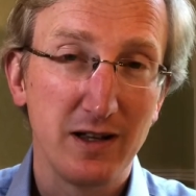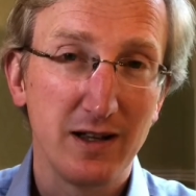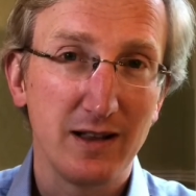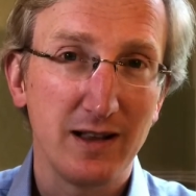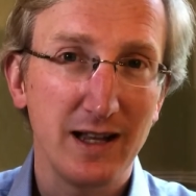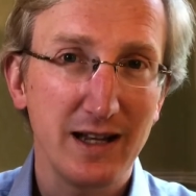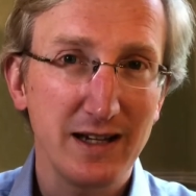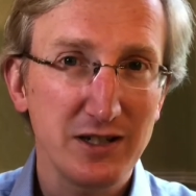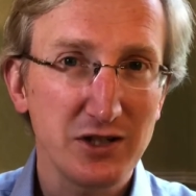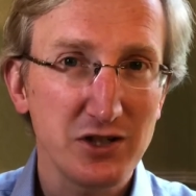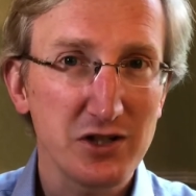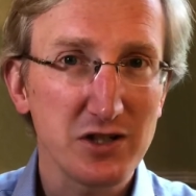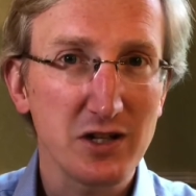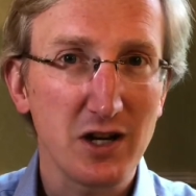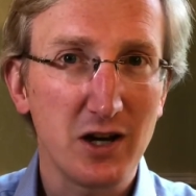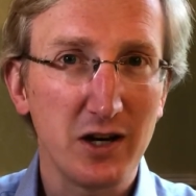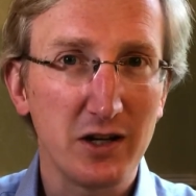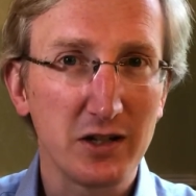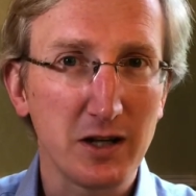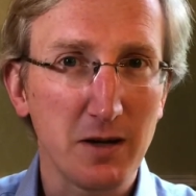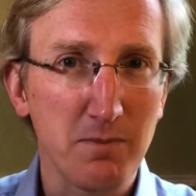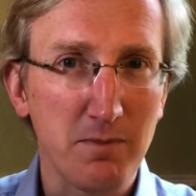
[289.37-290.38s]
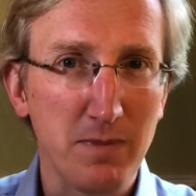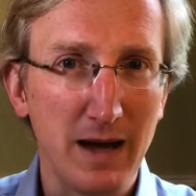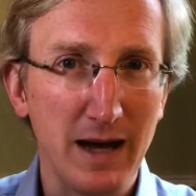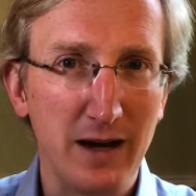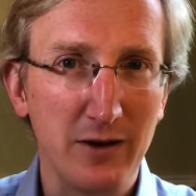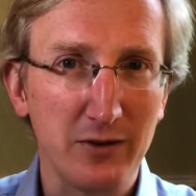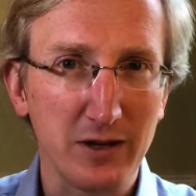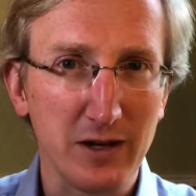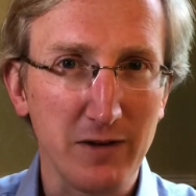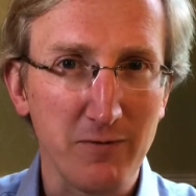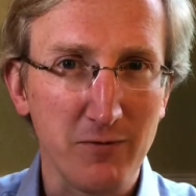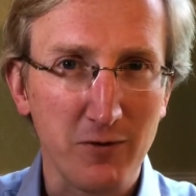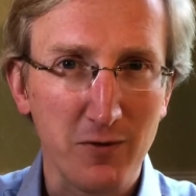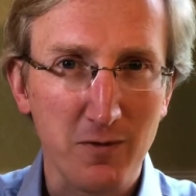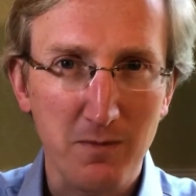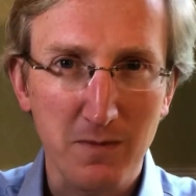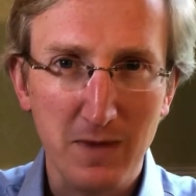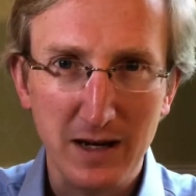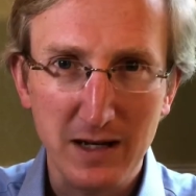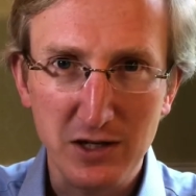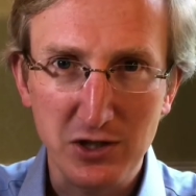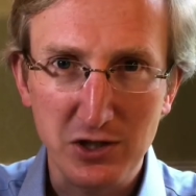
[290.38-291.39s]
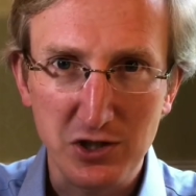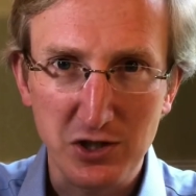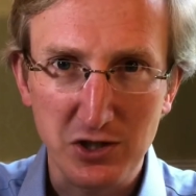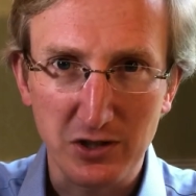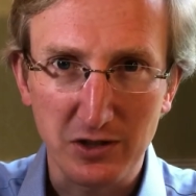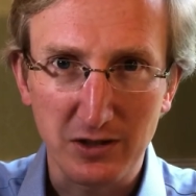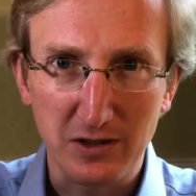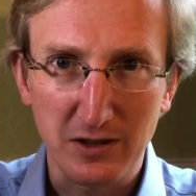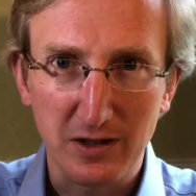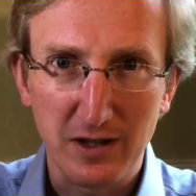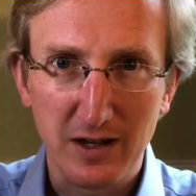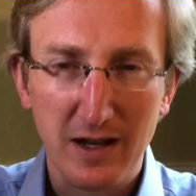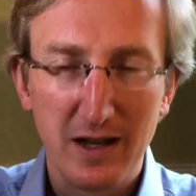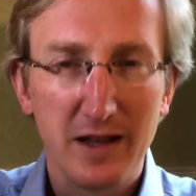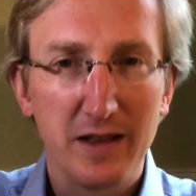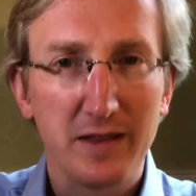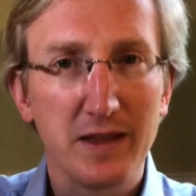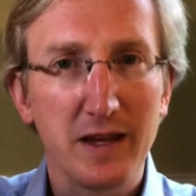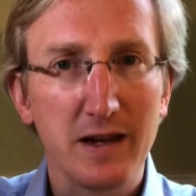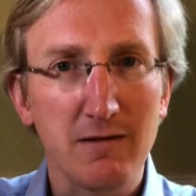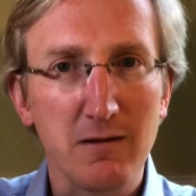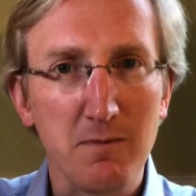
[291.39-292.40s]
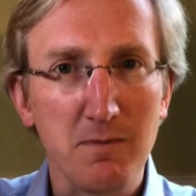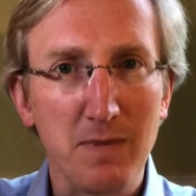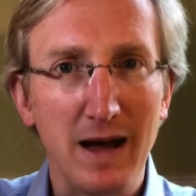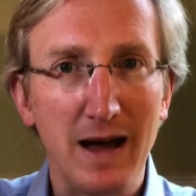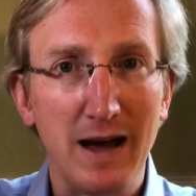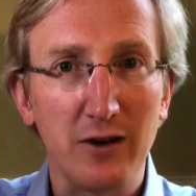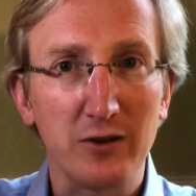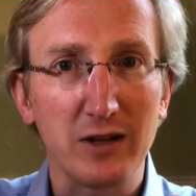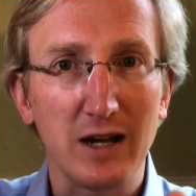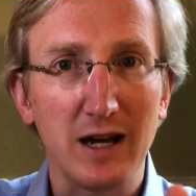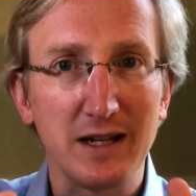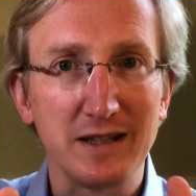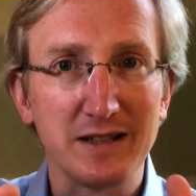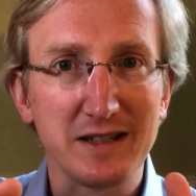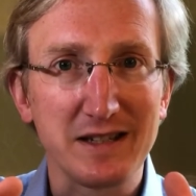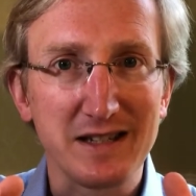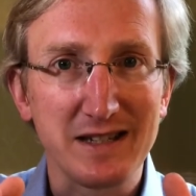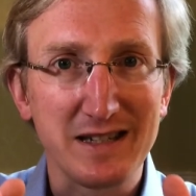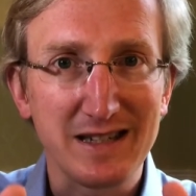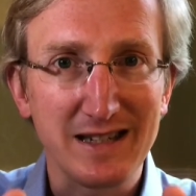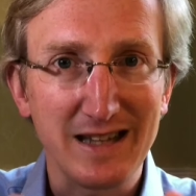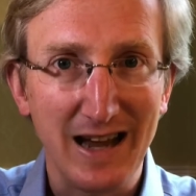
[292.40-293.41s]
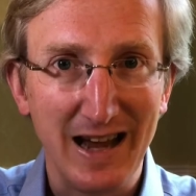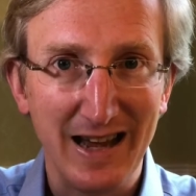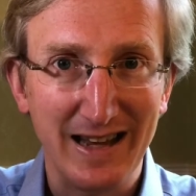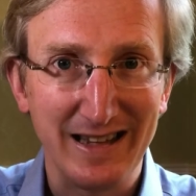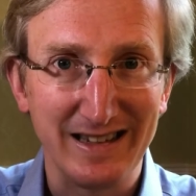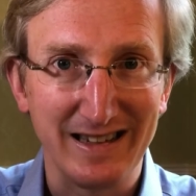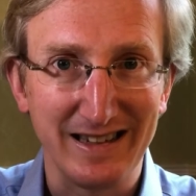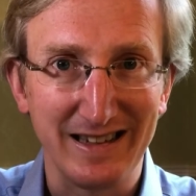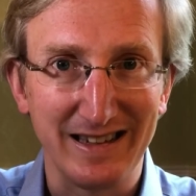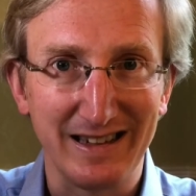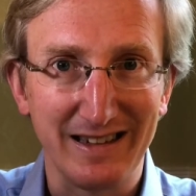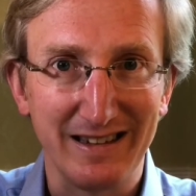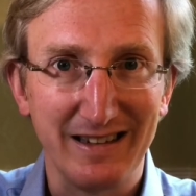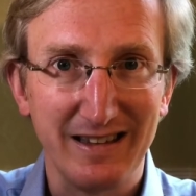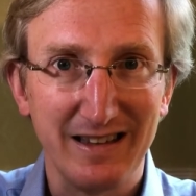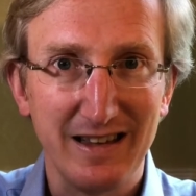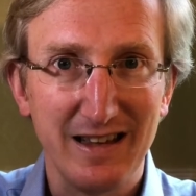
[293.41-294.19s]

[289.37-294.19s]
Lectures aren't about information, they're about understanding.